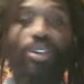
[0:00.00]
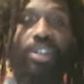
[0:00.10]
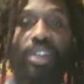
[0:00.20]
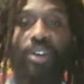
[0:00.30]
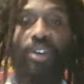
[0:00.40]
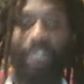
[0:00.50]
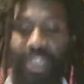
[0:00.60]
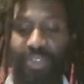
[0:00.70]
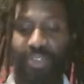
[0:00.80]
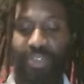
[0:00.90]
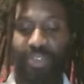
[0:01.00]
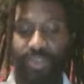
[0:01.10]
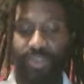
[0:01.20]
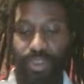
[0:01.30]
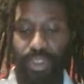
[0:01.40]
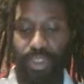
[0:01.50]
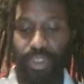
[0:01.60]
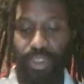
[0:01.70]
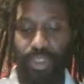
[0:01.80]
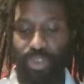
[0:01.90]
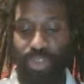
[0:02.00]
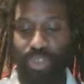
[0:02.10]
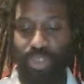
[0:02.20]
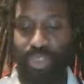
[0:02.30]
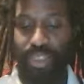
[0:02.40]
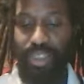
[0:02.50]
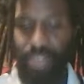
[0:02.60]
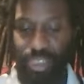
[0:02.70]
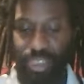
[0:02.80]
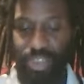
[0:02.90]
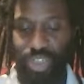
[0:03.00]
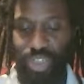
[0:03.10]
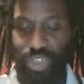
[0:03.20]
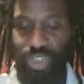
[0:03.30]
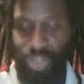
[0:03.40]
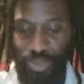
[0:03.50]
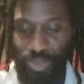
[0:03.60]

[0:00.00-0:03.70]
of your life. You must make these changes